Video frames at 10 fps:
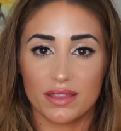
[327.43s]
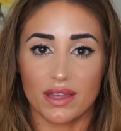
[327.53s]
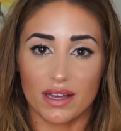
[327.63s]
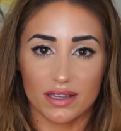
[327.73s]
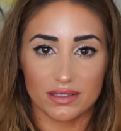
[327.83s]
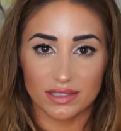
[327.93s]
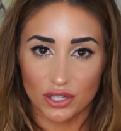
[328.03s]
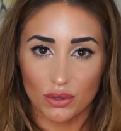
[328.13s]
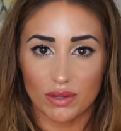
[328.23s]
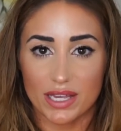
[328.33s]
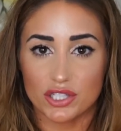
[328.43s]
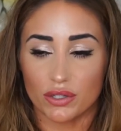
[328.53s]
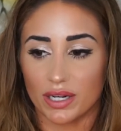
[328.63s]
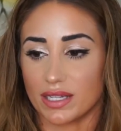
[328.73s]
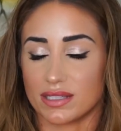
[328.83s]
the, you know,
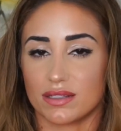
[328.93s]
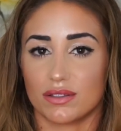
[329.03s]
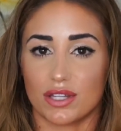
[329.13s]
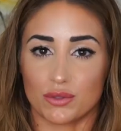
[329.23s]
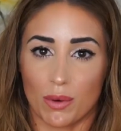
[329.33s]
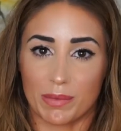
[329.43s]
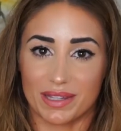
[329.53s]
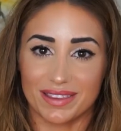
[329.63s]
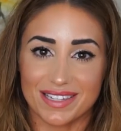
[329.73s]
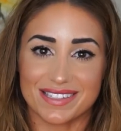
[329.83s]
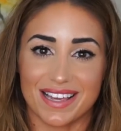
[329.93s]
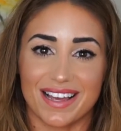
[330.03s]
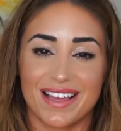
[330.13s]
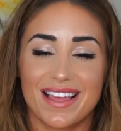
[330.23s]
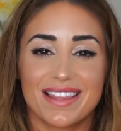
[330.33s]
lasering. It's this woman,
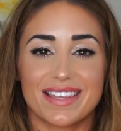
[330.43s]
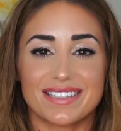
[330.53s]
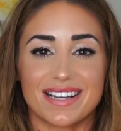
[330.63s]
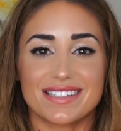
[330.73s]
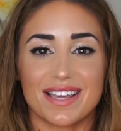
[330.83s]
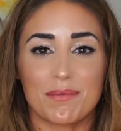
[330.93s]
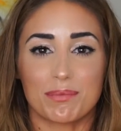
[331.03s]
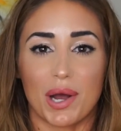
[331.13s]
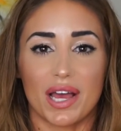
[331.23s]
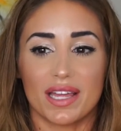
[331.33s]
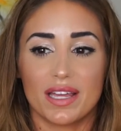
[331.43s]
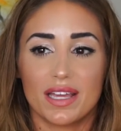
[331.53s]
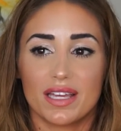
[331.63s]
Lisa, that does it, but